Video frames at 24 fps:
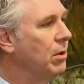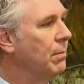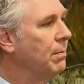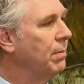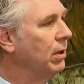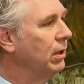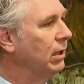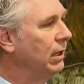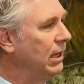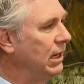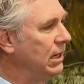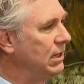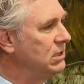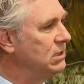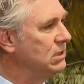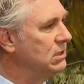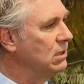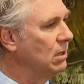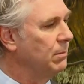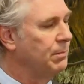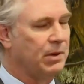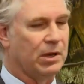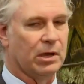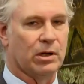The
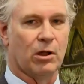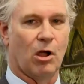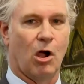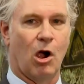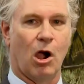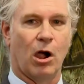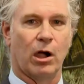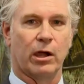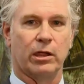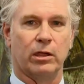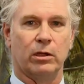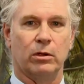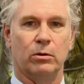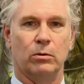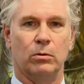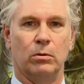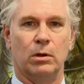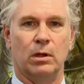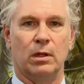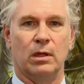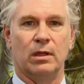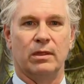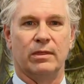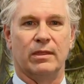police appear to argue
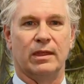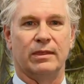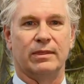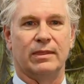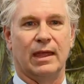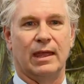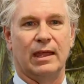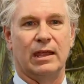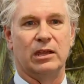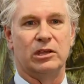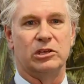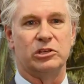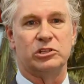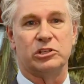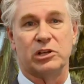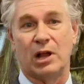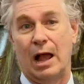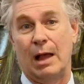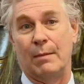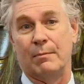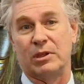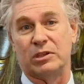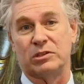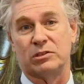that they
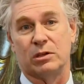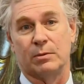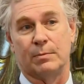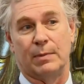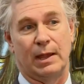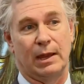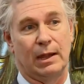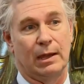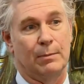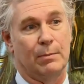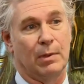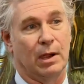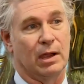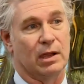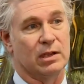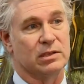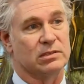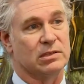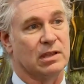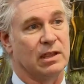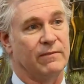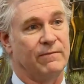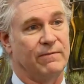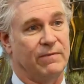shot Mr. Bailey
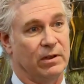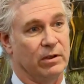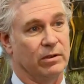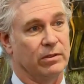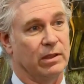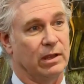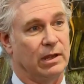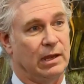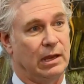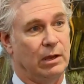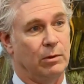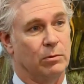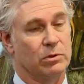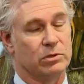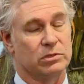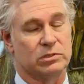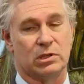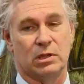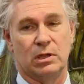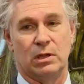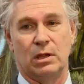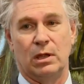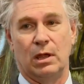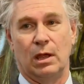because they feared that he
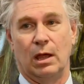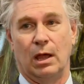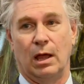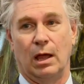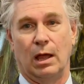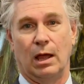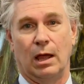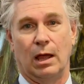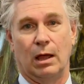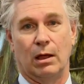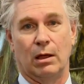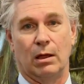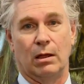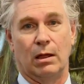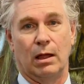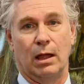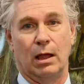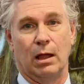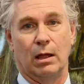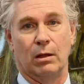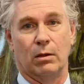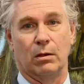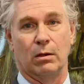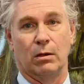was uh,
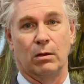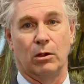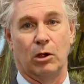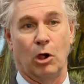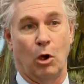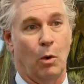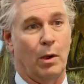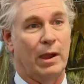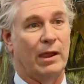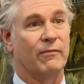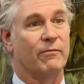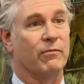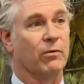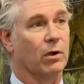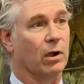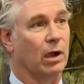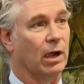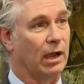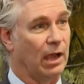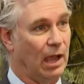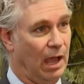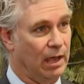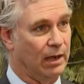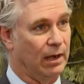uh, going for
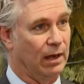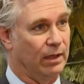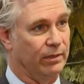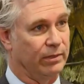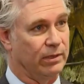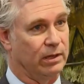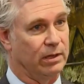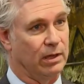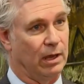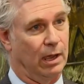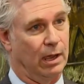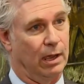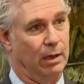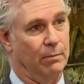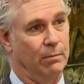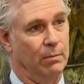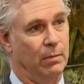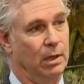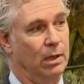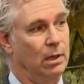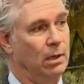a gun at the time.